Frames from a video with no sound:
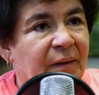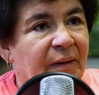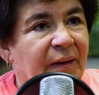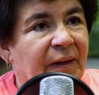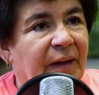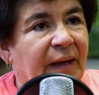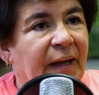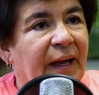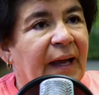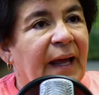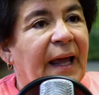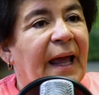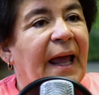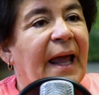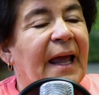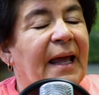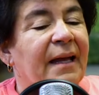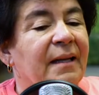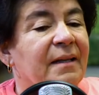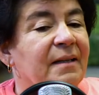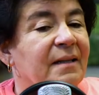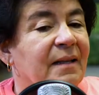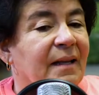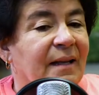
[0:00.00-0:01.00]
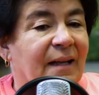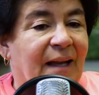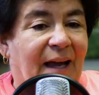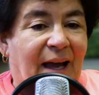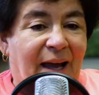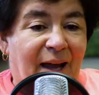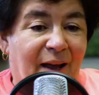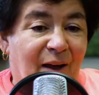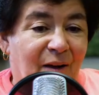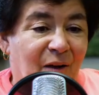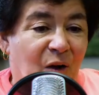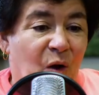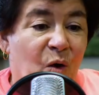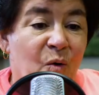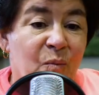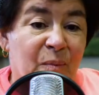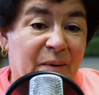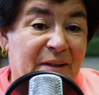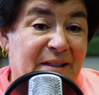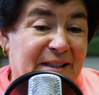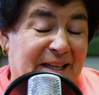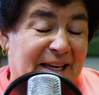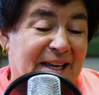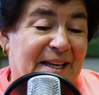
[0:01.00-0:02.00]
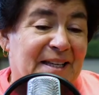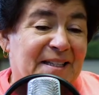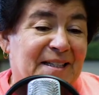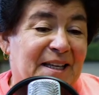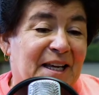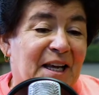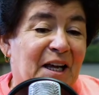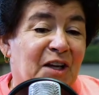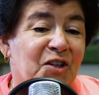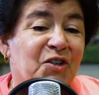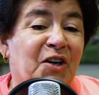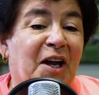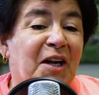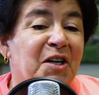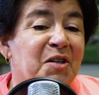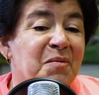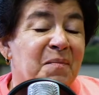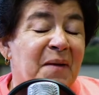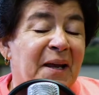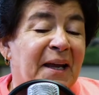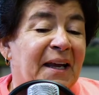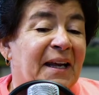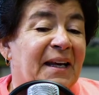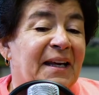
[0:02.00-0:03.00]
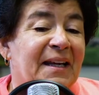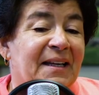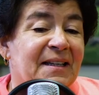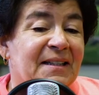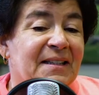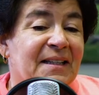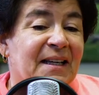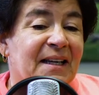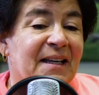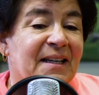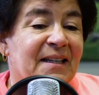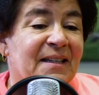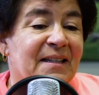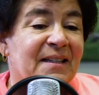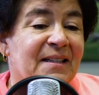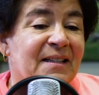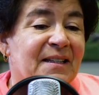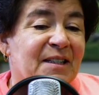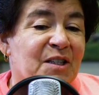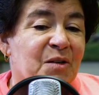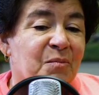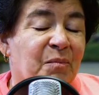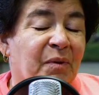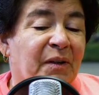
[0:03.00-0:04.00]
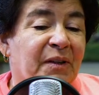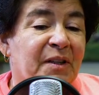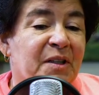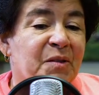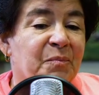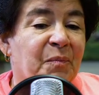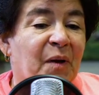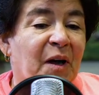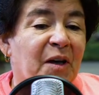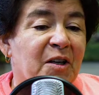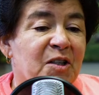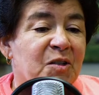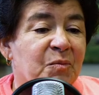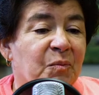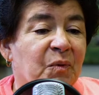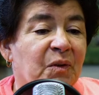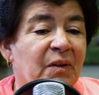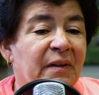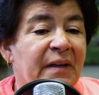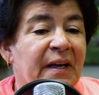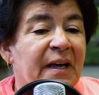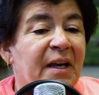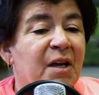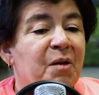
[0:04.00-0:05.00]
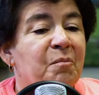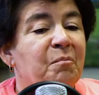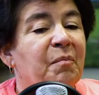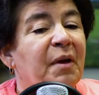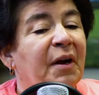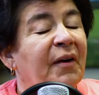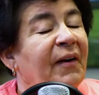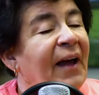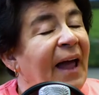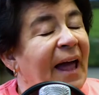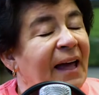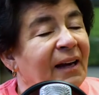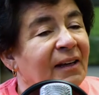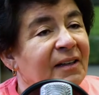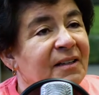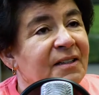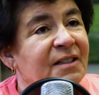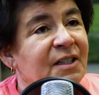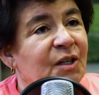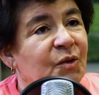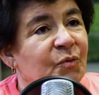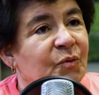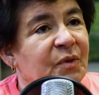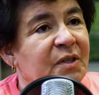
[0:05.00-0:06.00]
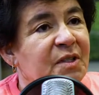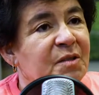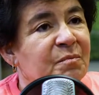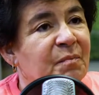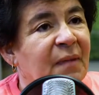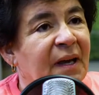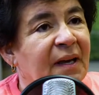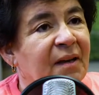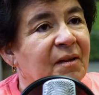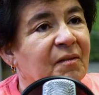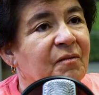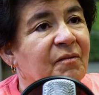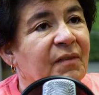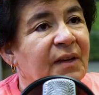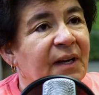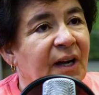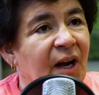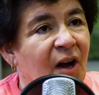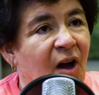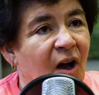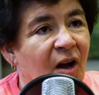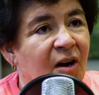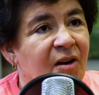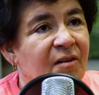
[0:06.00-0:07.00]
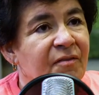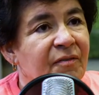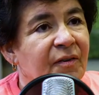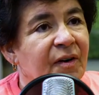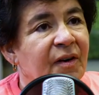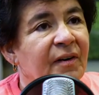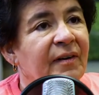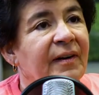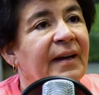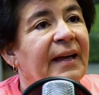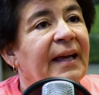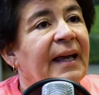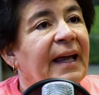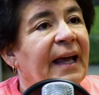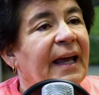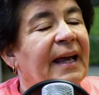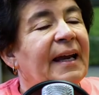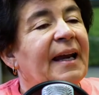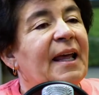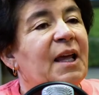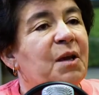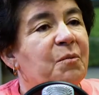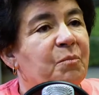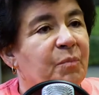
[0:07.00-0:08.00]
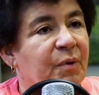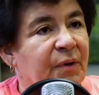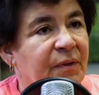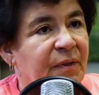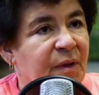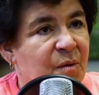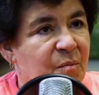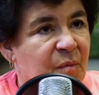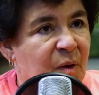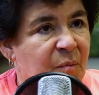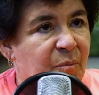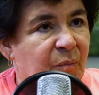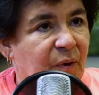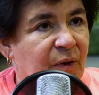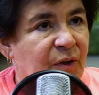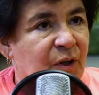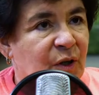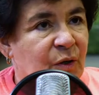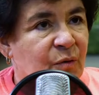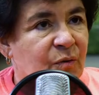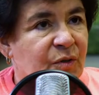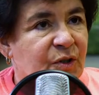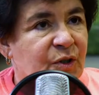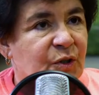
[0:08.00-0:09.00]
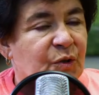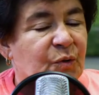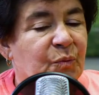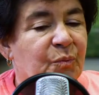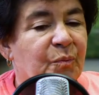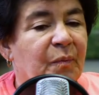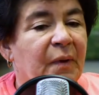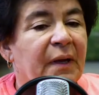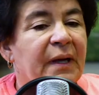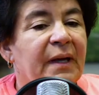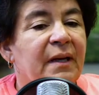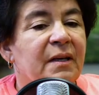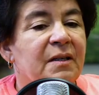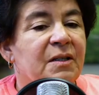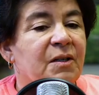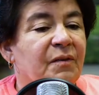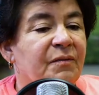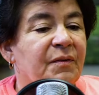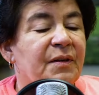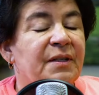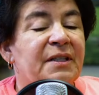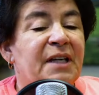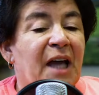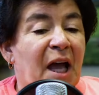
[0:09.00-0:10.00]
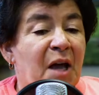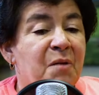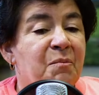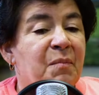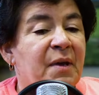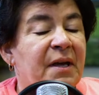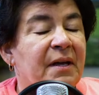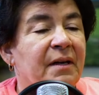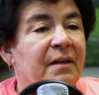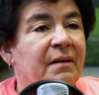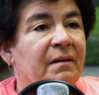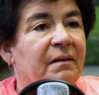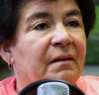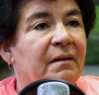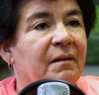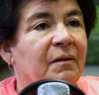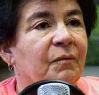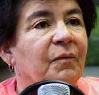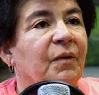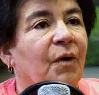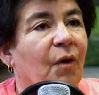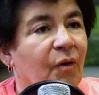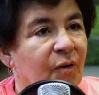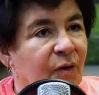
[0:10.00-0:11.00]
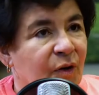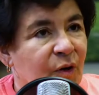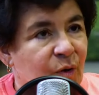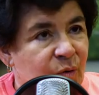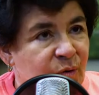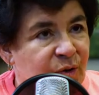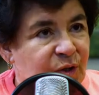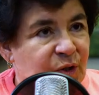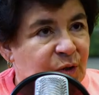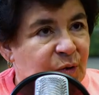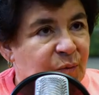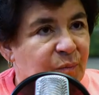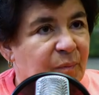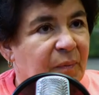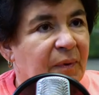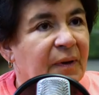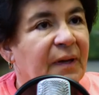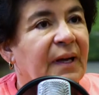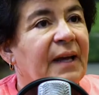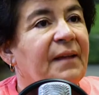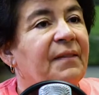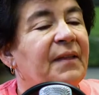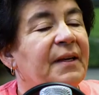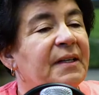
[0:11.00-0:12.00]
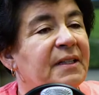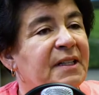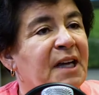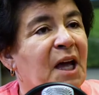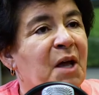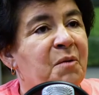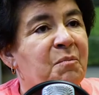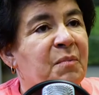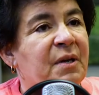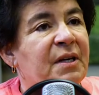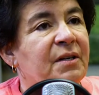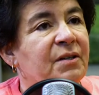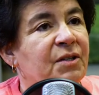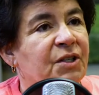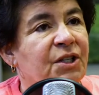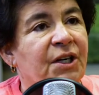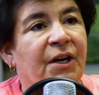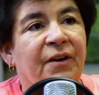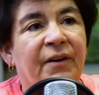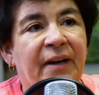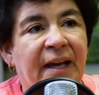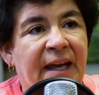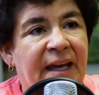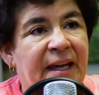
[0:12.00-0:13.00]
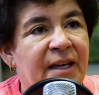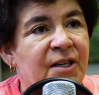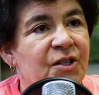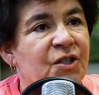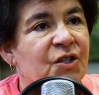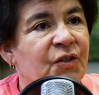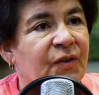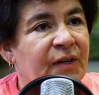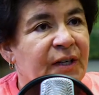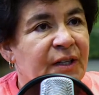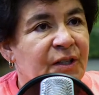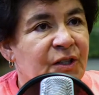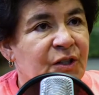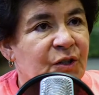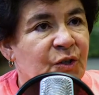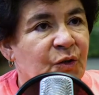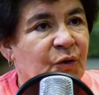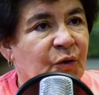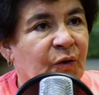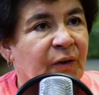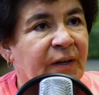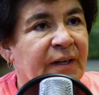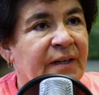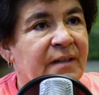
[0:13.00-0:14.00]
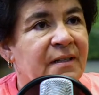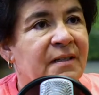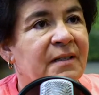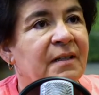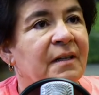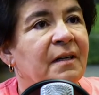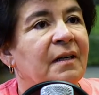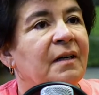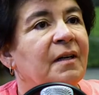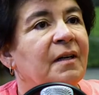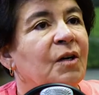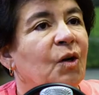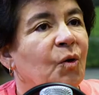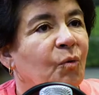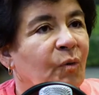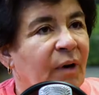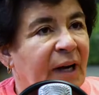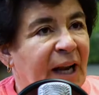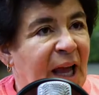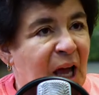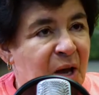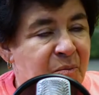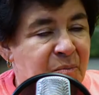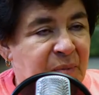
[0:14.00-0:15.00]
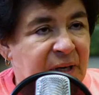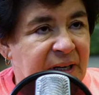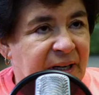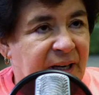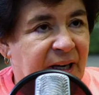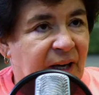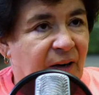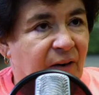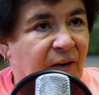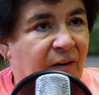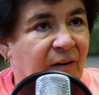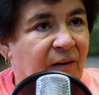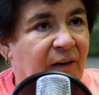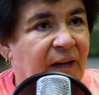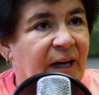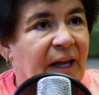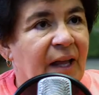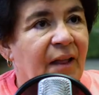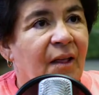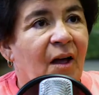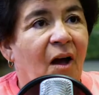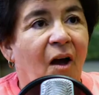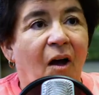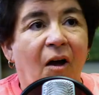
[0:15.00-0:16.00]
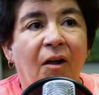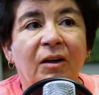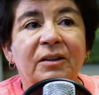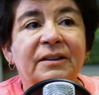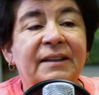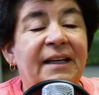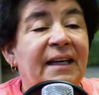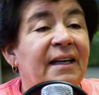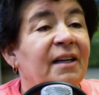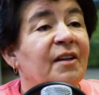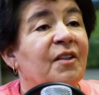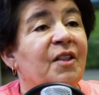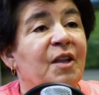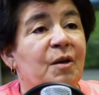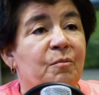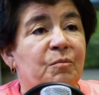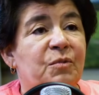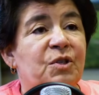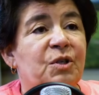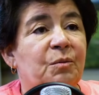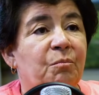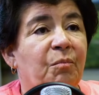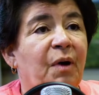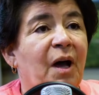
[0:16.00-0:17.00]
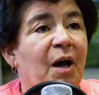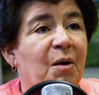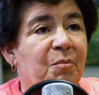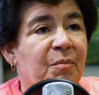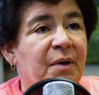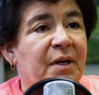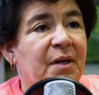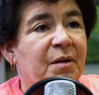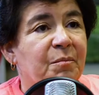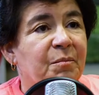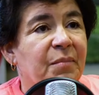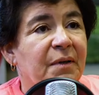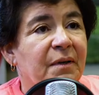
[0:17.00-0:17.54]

Okay. And I hope it's easy. I tried to make it easy and simple as possible. Bear Allison was my videographer. Okay. And he put them up on YouTube. So if you type in, will go to YouTube and then type in Cherokee History and Stories, what happened here. All 10 of them should pop up.